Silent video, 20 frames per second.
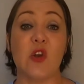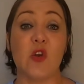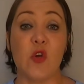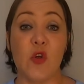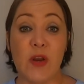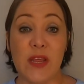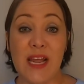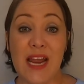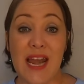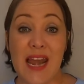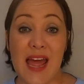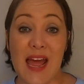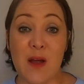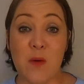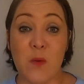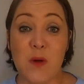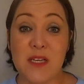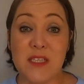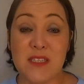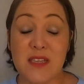learning a
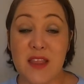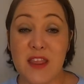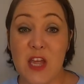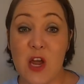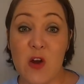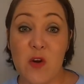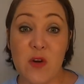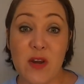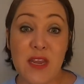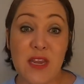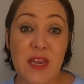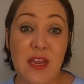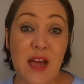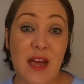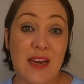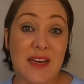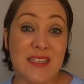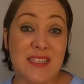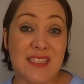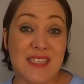language that they only
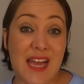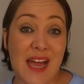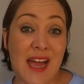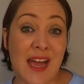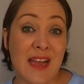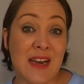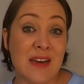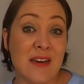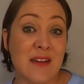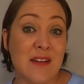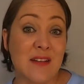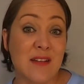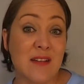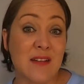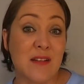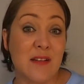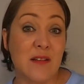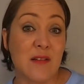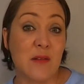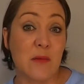understand
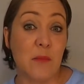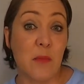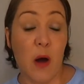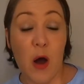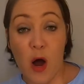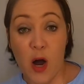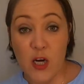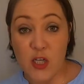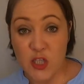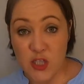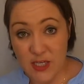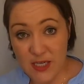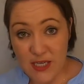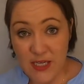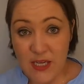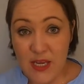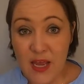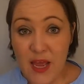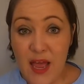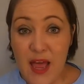
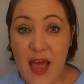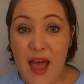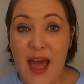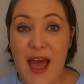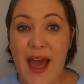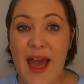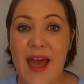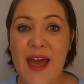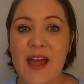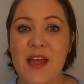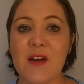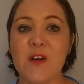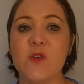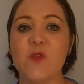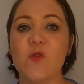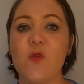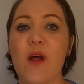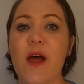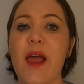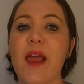partially and
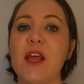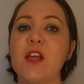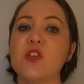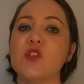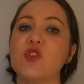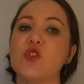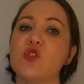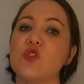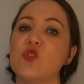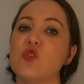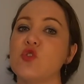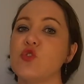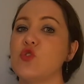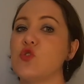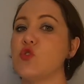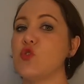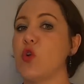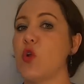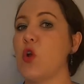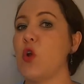trying
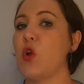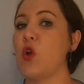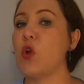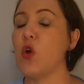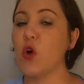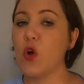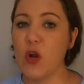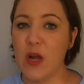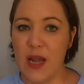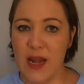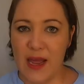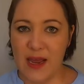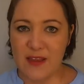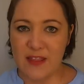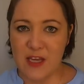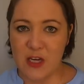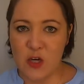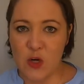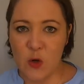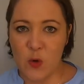to look like
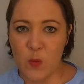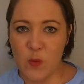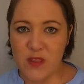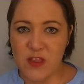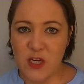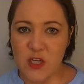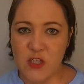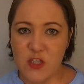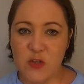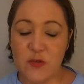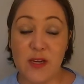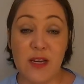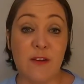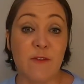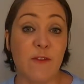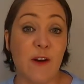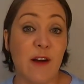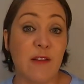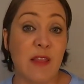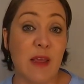they know what they're doing in
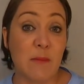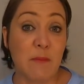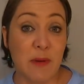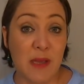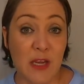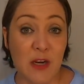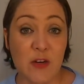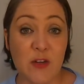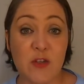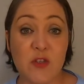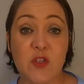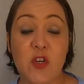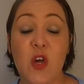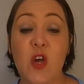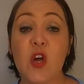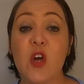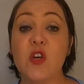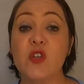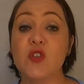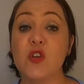front of their peers.
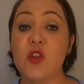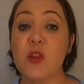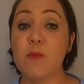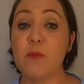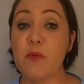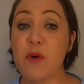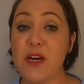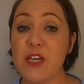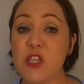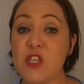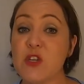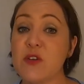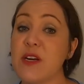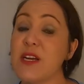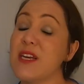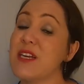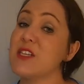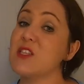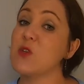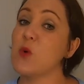So the pressure
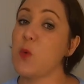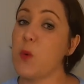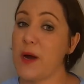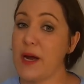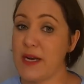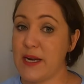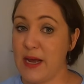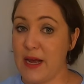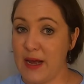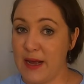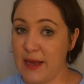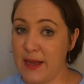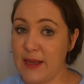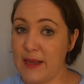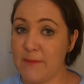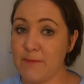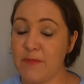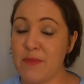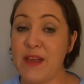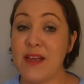is quite
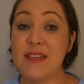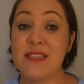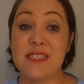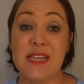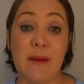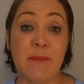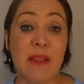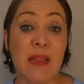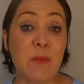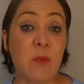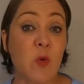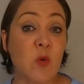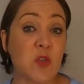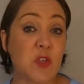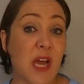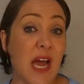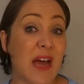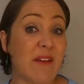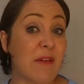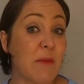high. Some of them
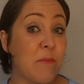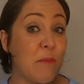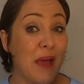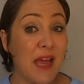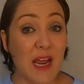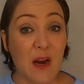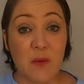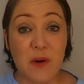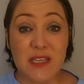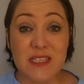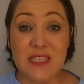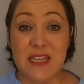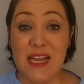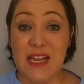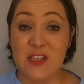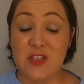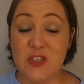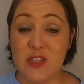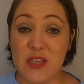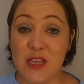also have a parent
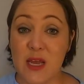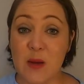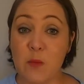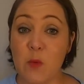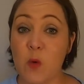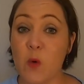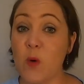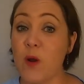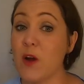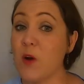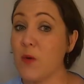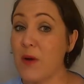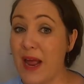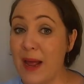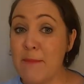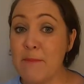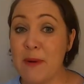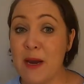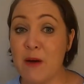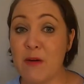next to them or a
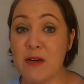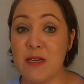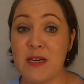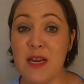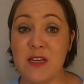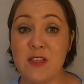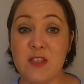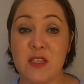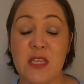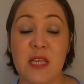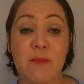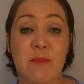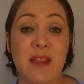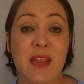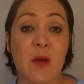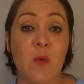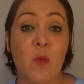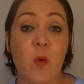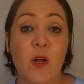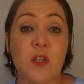grandparent next to them and
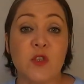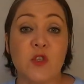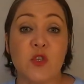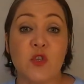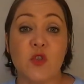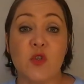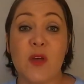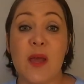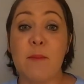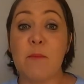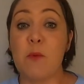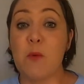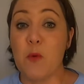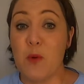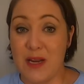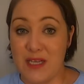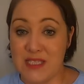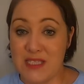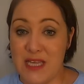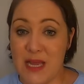they want to
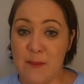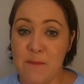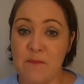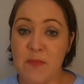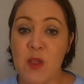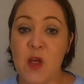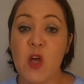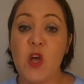impress them.